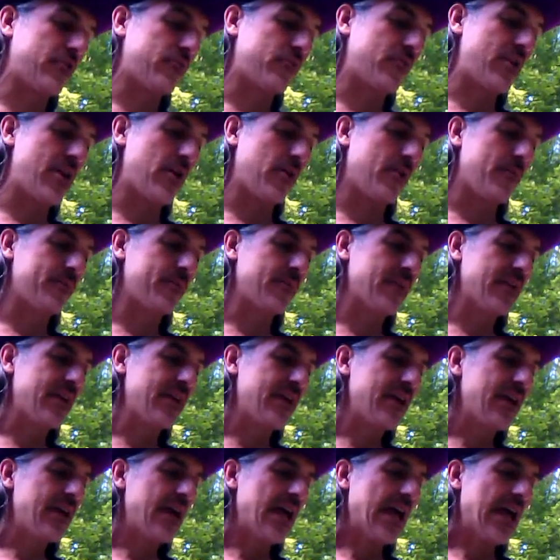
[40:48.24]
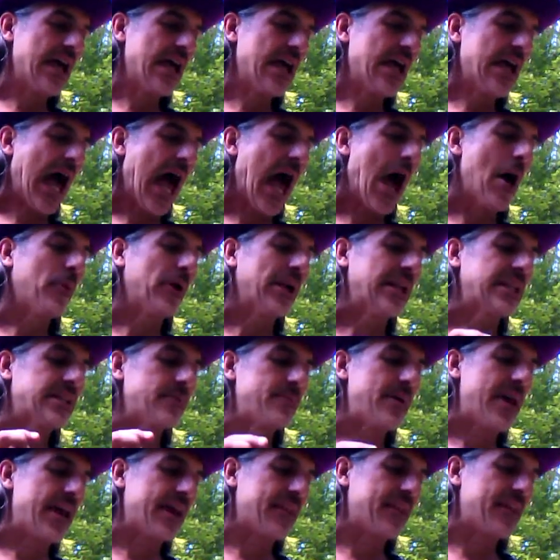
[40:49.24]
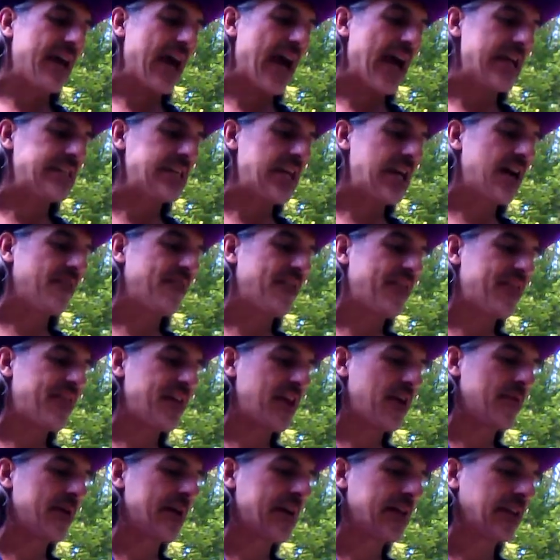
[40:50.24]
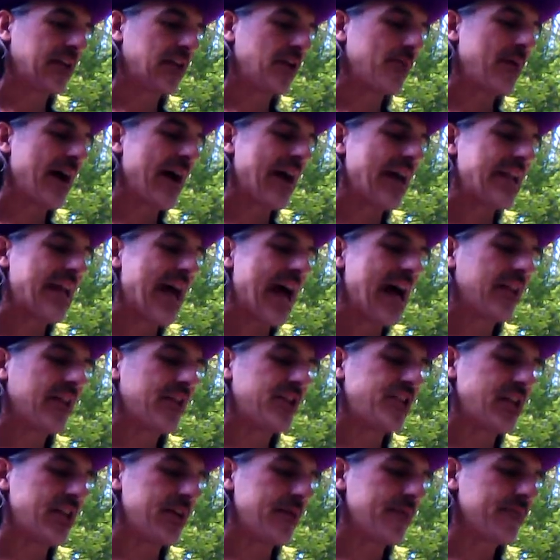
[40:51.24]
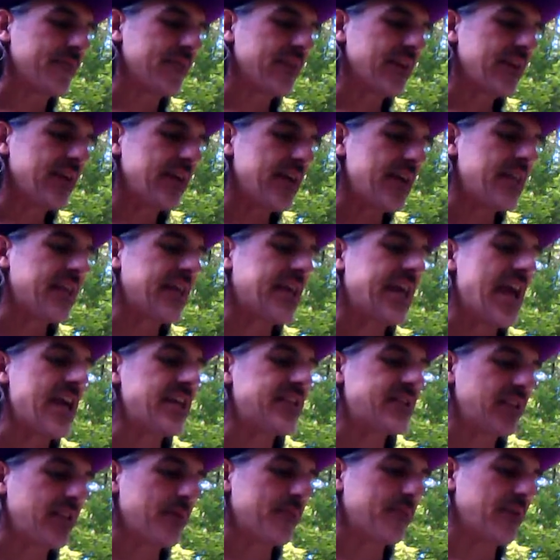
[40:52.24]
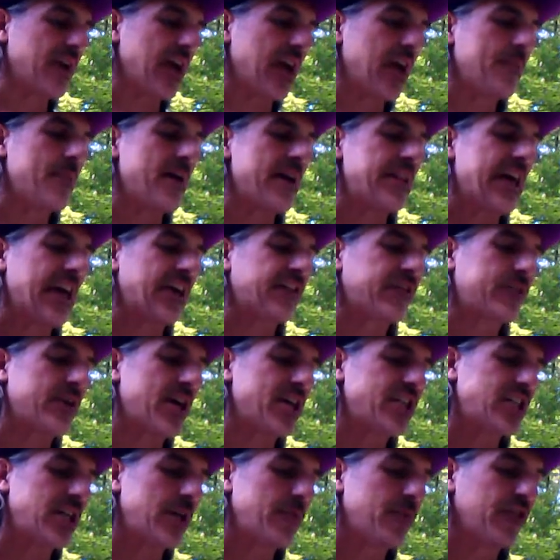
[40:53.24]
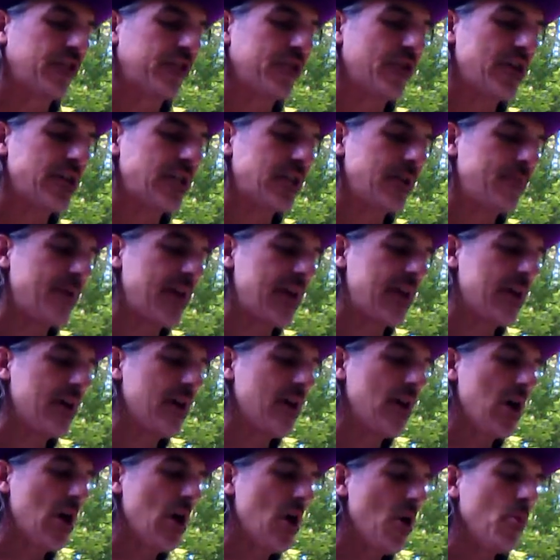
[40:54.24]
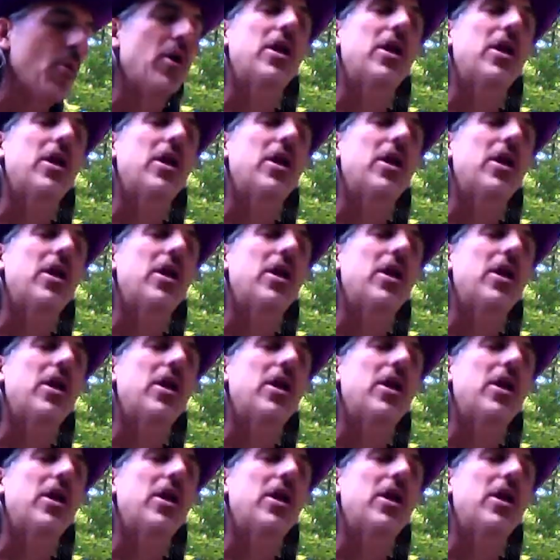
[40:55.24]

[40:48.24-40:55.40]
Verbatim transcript: real. I wanted to make the idea of a theory clear by analogy. In the case of the brick, my next question was going to be, what